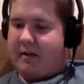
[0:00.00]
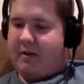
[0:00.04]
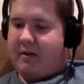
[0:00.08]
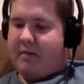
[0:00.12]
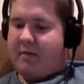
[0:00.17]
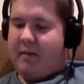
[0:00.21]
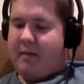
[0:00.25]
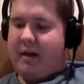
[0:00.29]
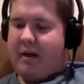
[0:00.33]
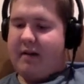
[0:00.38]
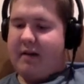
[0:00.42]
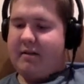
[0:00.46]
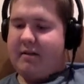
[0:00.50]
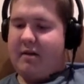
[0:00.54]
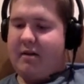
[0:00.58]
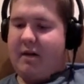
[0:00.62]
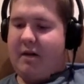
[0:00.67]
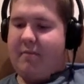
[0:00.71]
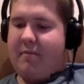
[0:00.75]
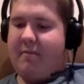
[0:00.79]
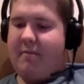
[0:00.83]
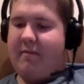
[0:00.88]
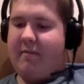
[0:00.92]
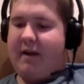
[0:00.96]
mines are
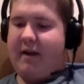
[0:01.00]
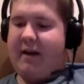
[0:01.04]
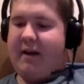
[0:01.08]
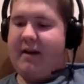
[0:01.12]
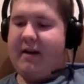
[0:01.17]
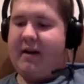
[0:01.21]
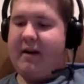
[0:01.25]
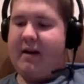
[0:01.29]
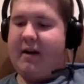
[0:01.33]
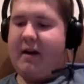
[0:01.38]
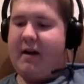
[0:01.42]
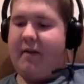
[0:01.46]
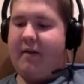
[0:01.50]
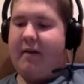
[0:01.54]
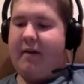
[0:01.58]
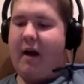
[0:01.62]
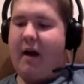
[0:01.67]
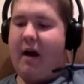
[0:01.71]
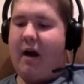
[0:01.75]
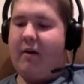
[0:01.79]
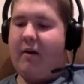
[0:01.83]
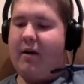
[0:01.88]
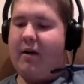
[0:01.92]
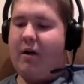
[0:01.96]
not providing enough
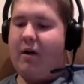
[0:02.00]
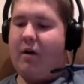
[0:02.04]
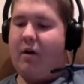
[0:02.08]
iron